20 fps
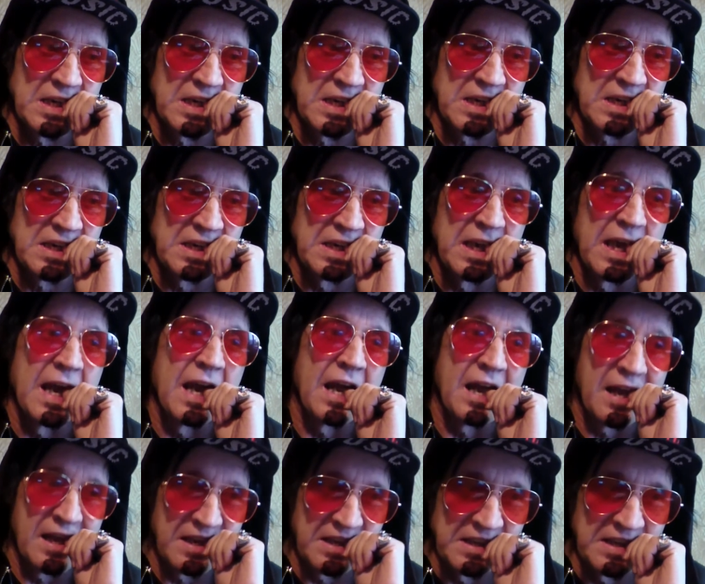
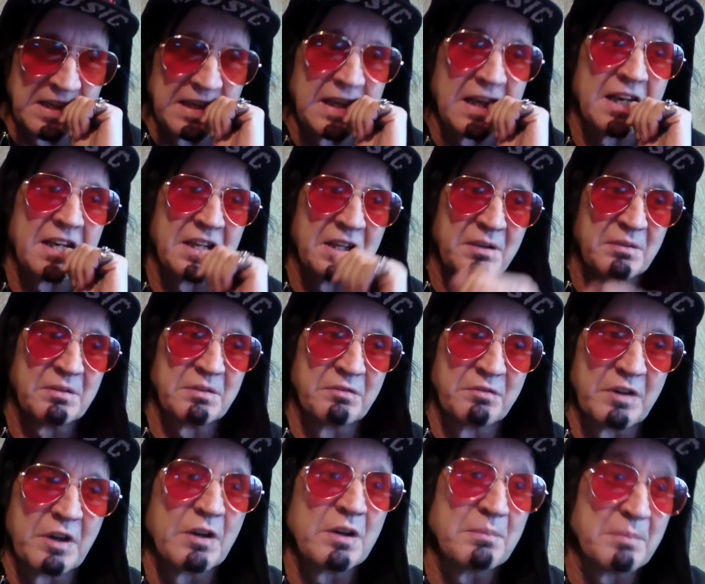Yeah,
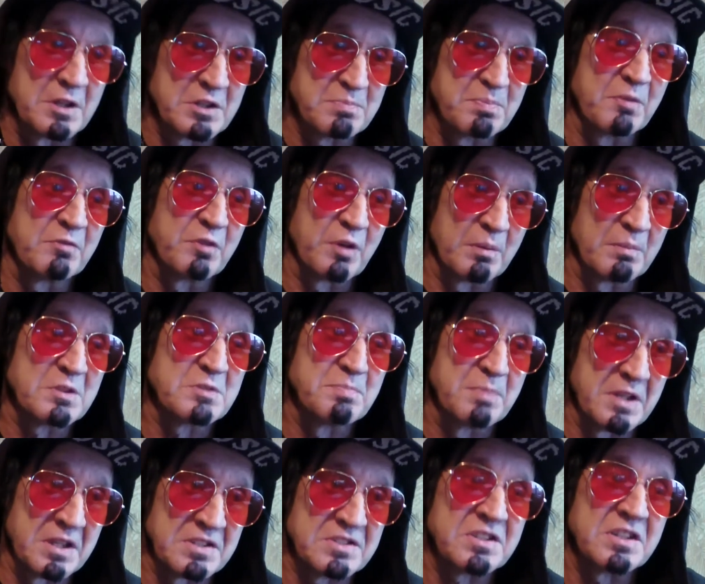very much performance
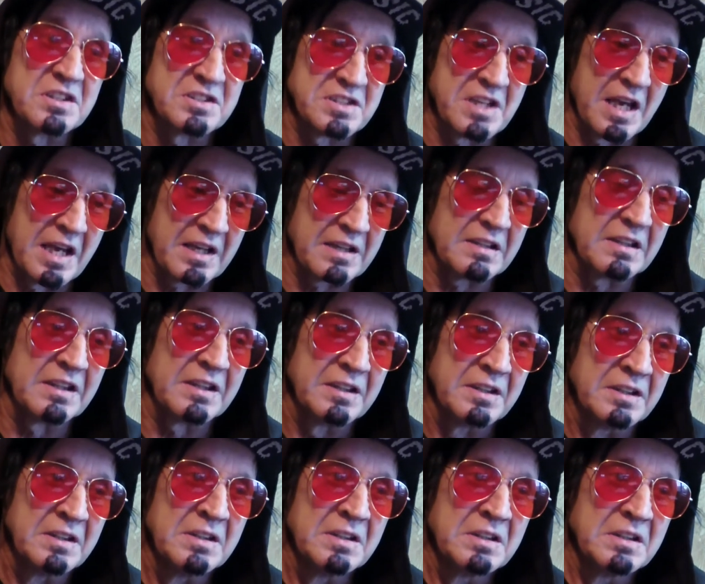based, exactly.
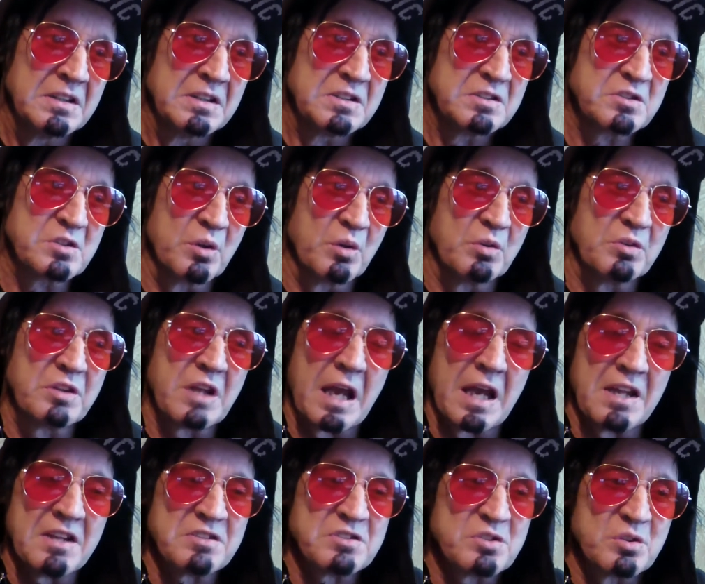So
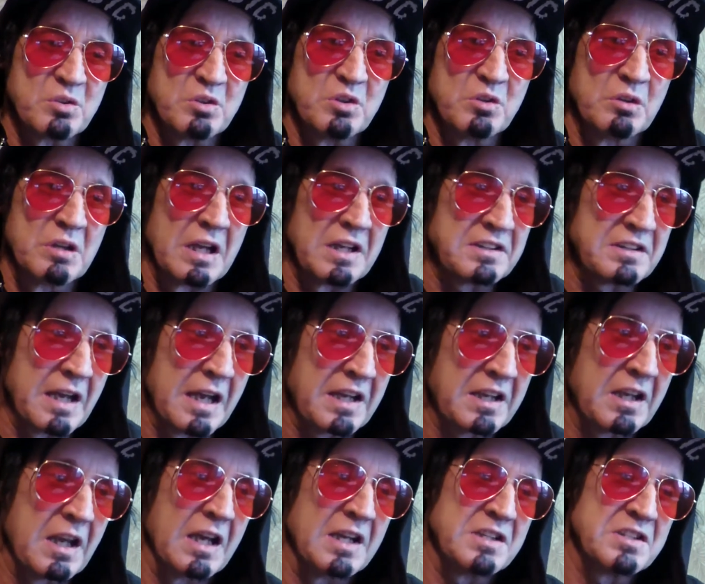you like that
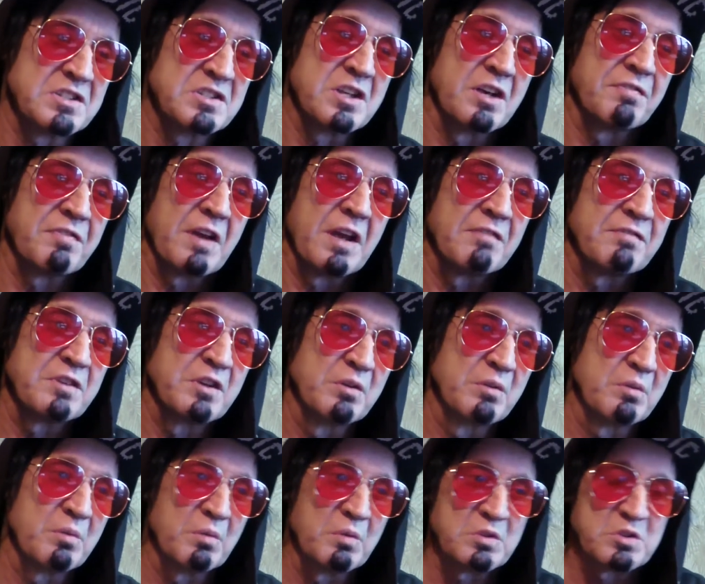kind of stuff? Have
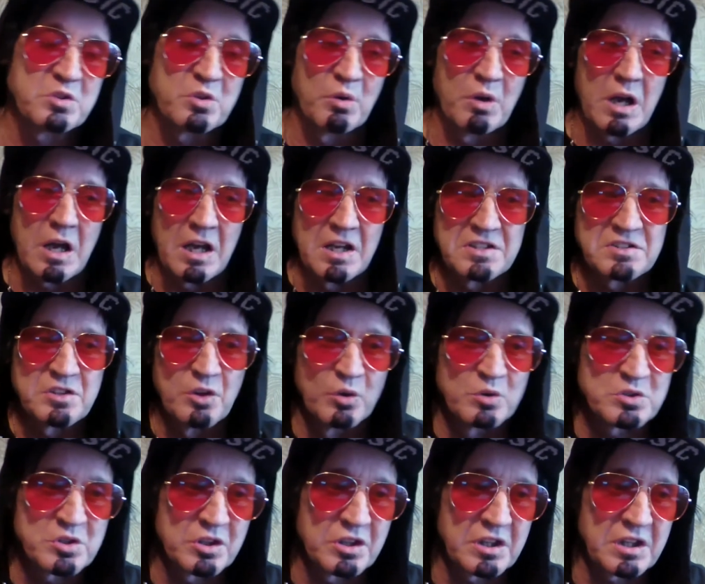you? So as
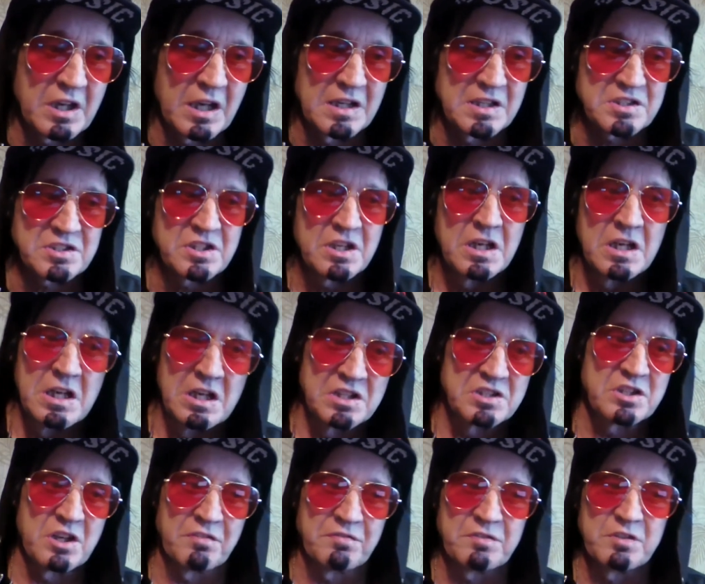those are the kind of
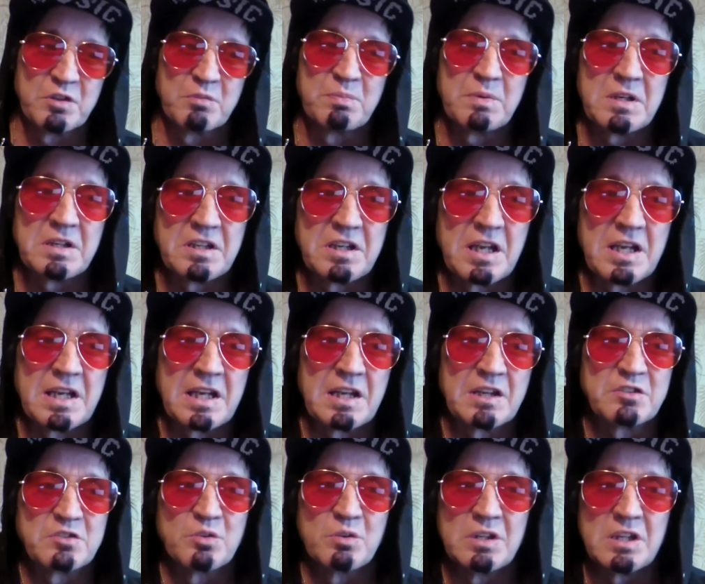stuff you've been getting
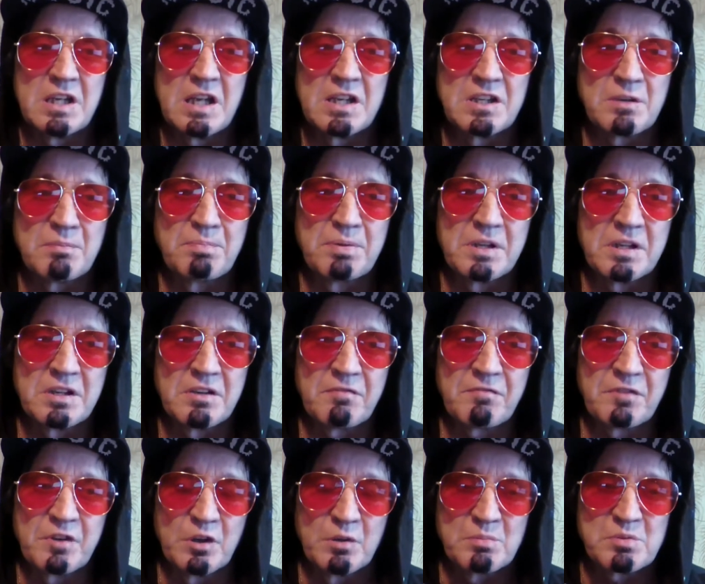into in the independent
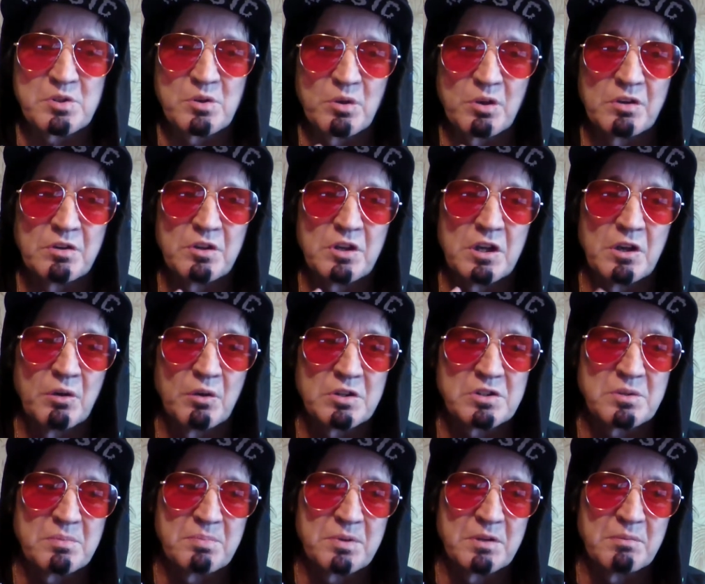films, or
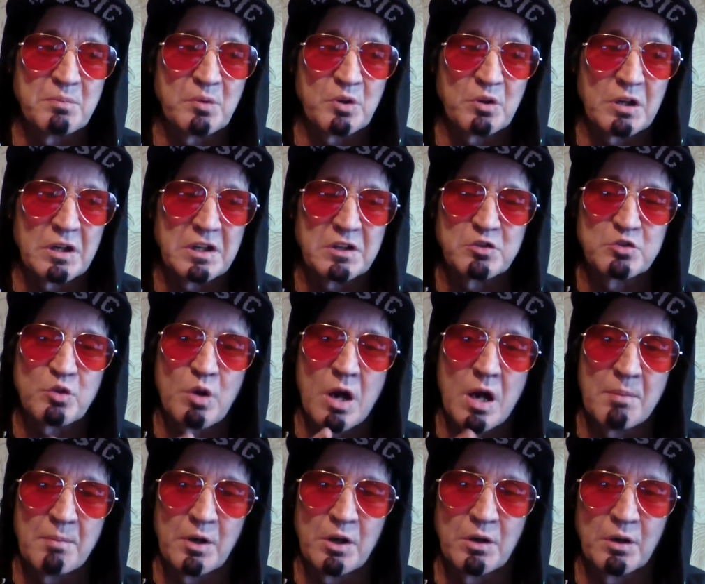has it been more like
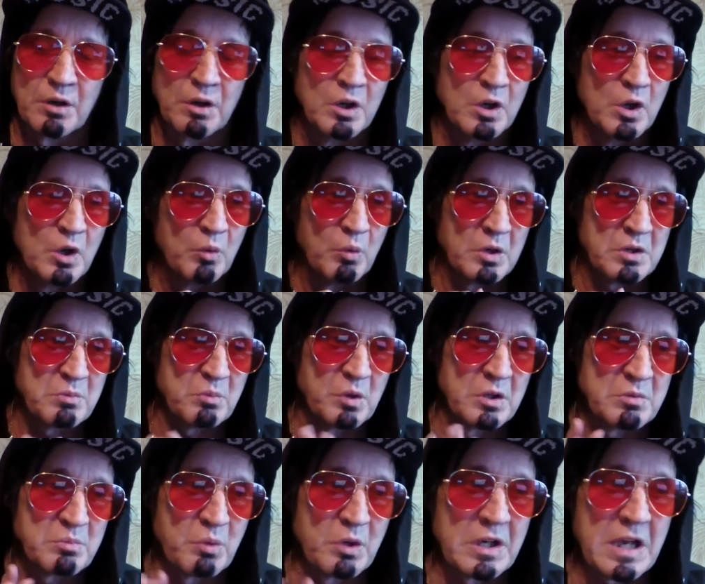drama, or
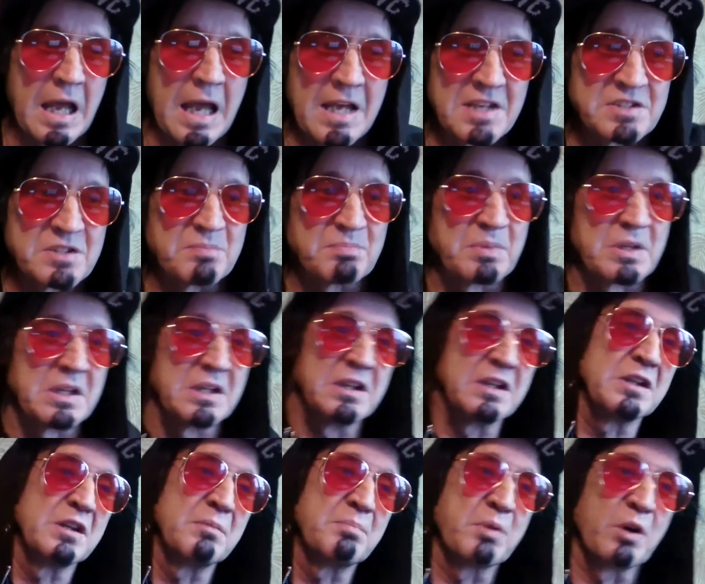what has it been
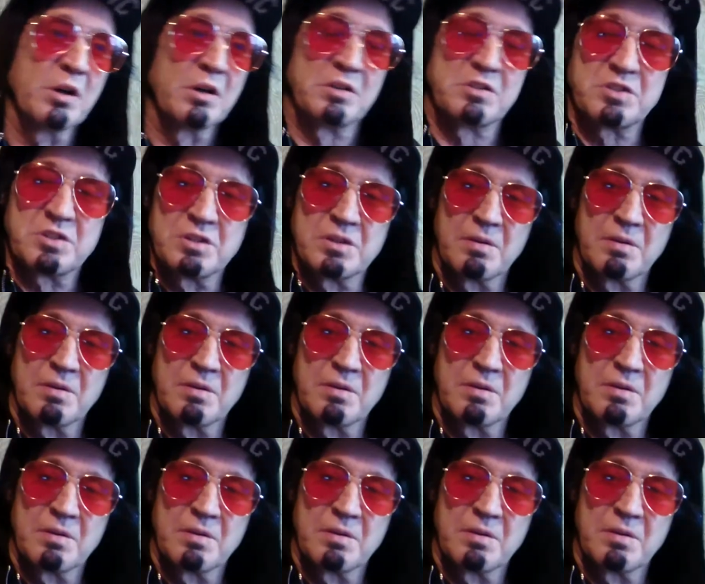in the parts?